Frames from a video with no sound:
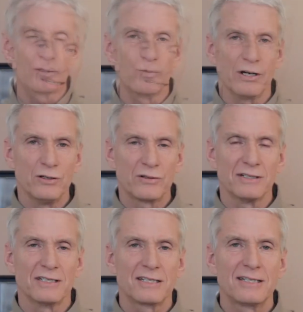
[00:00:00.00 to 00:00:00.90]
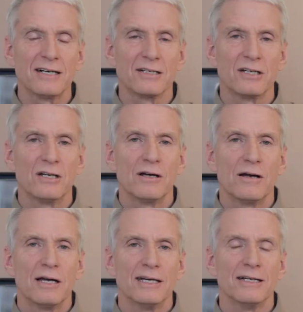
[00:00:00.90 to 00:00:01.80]
where you can sit
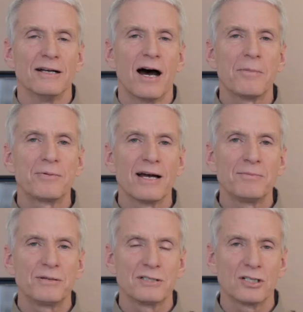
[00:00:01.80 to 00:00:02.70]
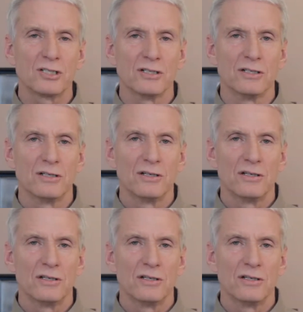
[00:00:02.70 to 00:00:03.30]
in an upright position